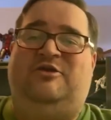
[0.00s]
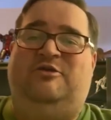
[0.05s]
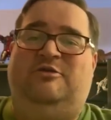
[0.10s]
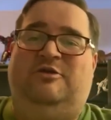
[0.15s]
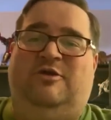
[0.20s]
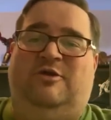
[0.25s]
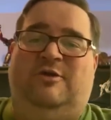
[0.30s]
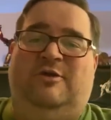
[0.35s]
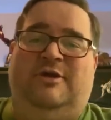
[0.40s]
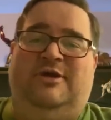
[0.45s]
you,
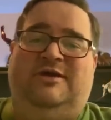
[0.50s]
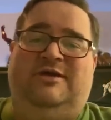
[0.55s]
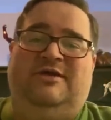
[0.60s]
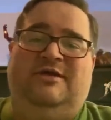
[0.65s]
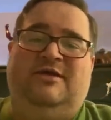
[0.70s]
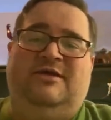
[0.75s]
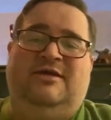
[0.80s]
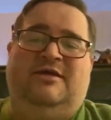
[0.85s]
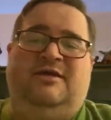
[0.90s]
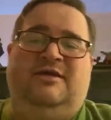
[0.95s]
Lloyd.
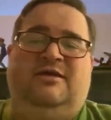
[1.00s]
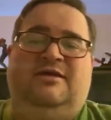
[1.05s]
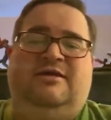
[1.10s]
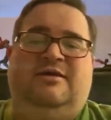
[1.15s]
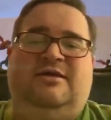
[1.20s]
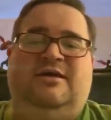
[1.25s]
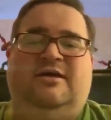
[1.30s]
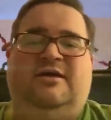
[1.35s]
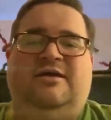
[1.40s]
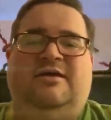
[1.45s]

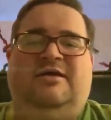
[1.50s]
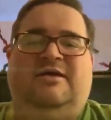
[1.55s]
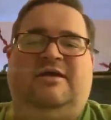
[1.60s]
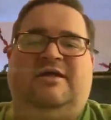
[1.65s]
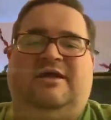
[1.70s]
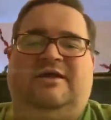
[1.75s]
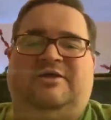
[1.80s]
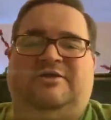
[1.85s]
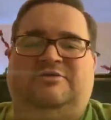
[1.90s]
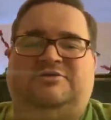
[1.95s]

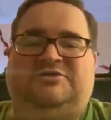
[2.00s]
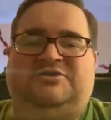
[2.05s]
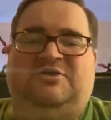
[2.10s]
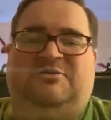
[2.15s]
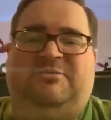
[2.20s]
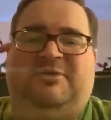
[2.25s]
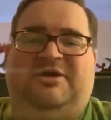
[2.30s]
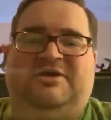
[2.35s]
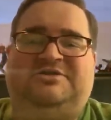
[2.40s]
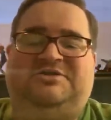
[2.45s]
Thank you so
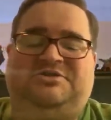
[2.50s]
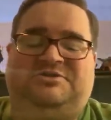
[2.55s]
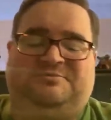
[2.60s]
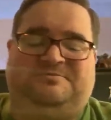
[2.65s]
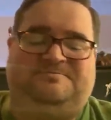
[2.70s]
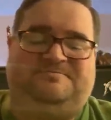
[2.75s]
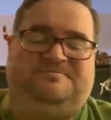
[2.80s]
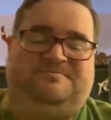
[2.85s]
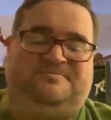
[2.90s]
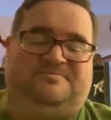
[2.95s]
much.
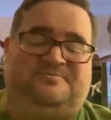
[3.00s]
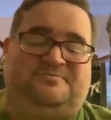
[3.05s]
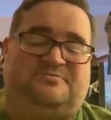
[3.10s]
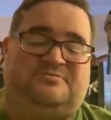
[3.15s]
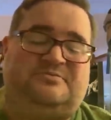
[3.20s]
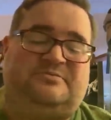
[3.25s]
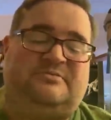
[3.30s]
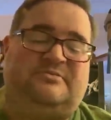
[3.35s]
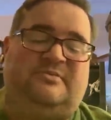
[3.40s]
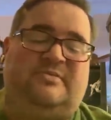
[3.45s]

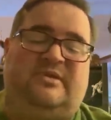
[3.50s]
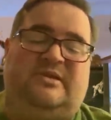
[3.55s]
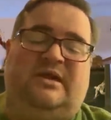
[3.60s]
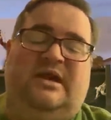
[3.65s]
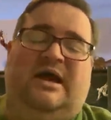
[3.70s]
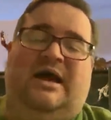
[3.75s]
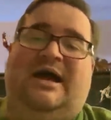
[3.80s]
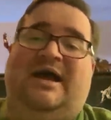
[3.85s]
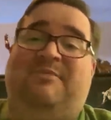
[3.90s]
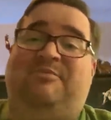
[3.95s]

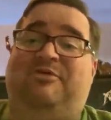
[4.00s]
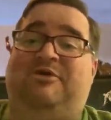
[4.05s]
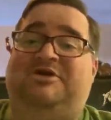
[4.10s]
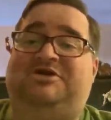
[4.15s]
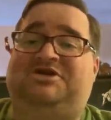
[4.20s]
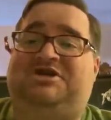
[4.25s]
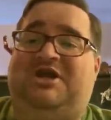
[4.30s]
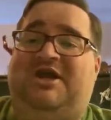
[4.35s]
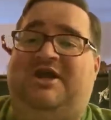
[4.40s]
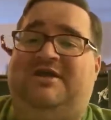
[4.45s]
I
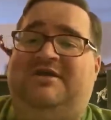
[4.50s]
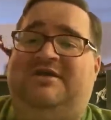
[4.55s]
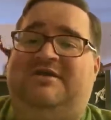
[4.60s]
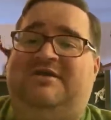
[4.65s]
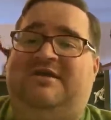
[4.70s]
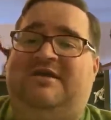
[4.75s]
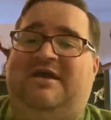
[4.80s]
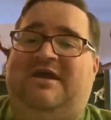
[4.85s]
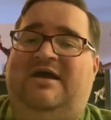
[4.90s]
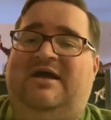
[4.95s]
appreciate it.
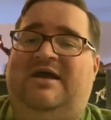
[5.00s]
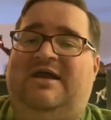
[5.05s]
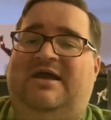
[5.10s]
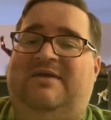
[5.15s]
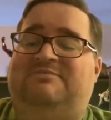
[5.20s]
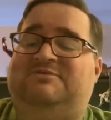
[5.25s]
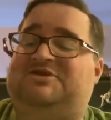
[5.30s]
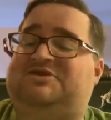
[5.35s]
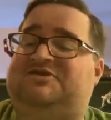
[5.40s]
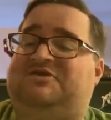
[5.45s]
I
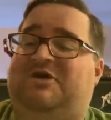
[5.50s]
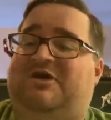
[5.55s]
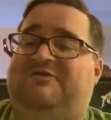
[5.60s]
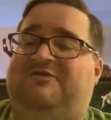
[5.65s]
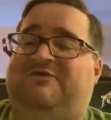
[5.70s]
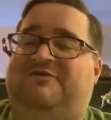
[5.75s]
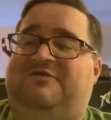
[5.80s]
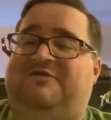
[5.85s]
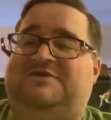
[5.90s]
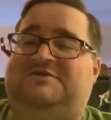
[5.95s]
am just
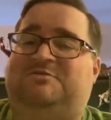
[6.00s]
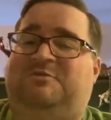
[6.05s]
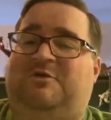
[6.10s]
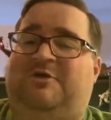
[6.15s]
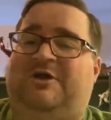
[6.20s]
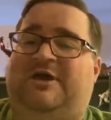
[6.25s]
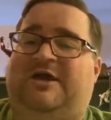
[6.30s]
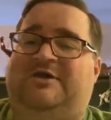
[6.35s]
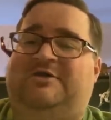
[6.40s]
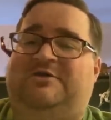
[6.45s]
grateful for the
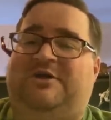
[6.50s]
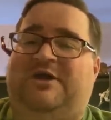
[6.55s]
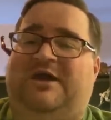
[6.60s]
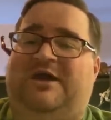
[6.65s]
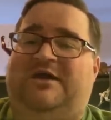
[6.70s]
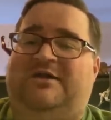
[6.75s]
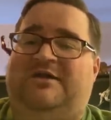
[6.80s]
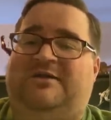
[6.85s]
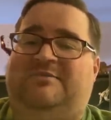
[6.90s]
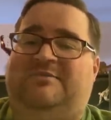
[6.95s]
support. I do
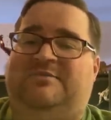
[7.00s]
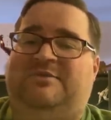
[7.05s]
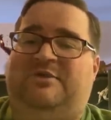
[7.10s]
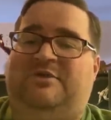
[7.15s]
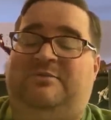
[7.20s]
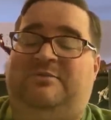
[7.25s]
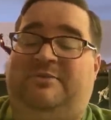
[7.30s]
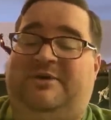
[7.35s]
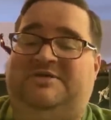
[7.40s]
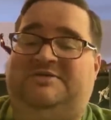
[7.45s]
not.
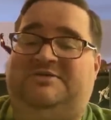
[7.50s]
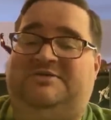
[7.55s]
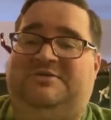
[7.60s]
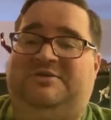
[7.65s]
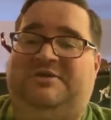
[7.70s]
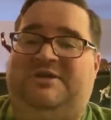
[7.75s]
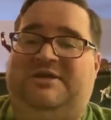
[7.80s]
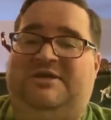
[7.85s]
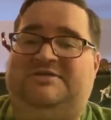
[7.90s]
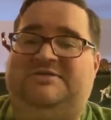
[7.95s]
PewDiePie
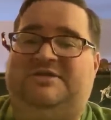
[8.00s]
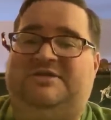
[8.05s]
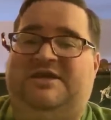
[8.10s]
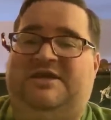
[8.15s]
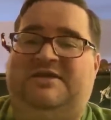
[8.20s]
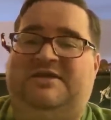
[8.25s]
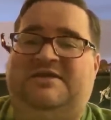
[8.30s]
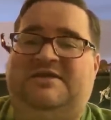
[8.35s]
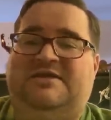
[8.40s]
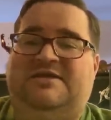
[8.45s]
certainly has
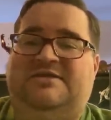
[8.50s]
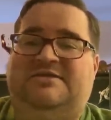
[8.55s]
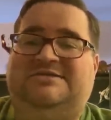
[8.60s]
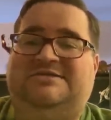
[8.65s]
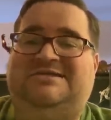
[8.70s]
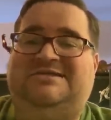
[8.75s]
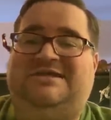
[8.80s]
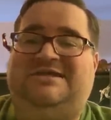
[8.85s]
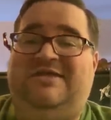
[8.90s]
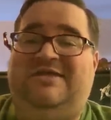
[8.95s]
a
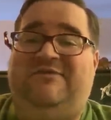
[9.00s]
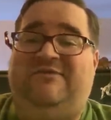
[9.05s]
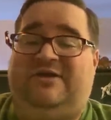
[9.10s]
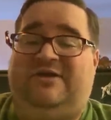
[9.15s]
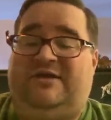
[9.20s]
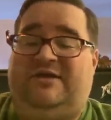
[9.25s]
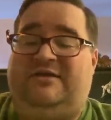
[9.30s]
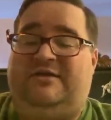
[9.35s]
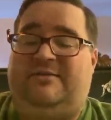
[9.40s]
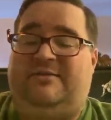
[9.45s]

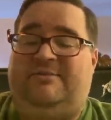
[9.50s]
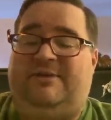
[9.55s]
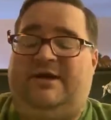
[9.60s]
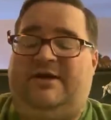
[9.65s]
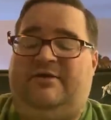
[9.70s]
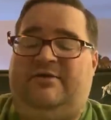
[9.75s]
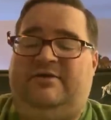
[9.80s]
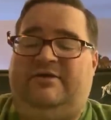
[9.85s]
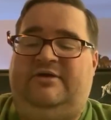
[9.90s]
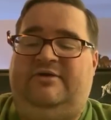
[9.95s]
significant
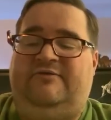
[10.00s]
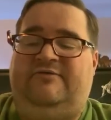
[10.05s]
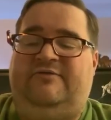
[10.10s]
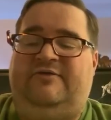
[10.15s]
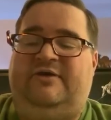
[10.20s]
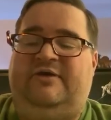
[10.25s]
amount of